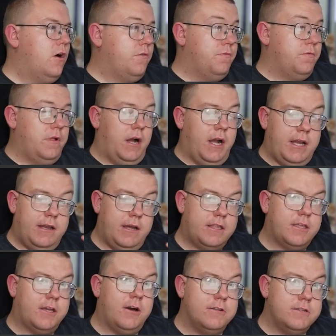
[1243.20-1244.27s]
I like the
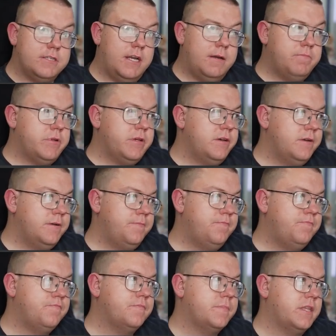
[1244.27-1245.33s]
concept.
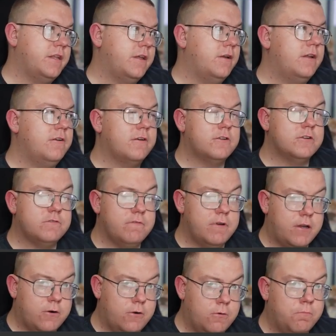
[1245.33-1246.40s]
You know, ludicrous
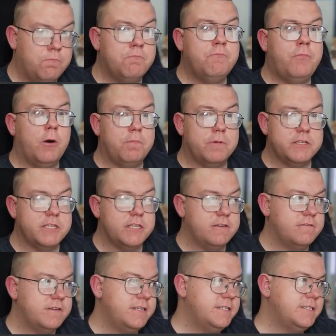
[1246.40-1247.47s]
recall, popular
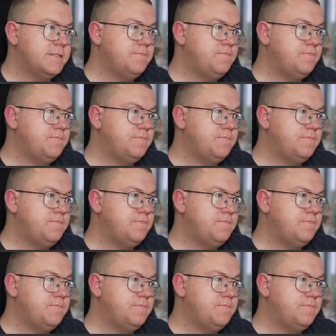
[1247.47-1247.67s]
series